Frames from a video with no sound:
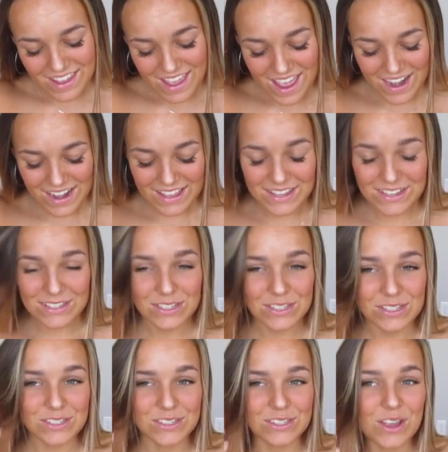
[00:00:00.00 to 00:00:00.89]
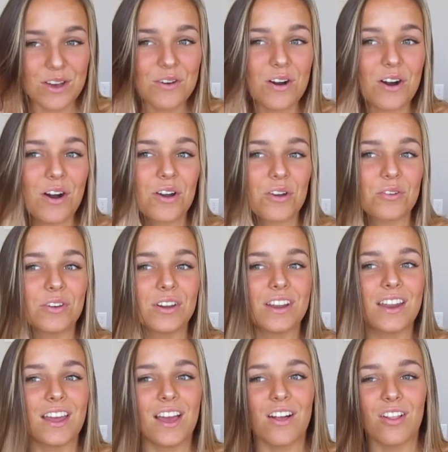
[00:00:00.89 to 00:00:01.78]
and it is so
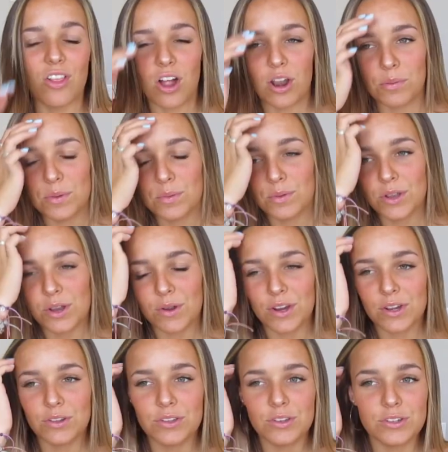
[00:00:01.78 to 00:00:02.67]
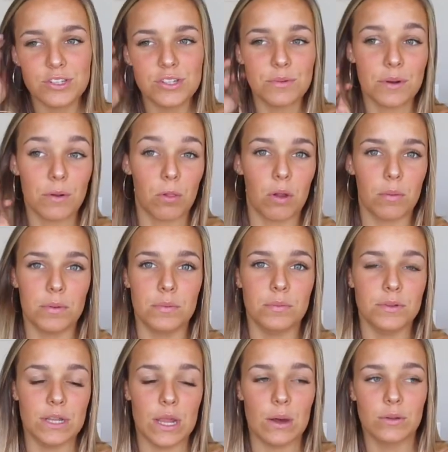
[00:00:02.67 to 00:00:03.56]
awkward. A lot of people know I do YouTube and a lot of
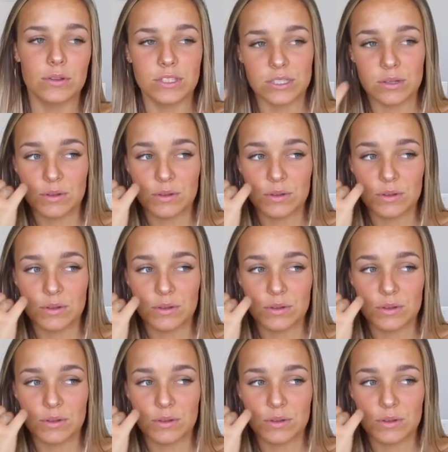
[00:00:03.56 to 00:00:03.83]
people don't,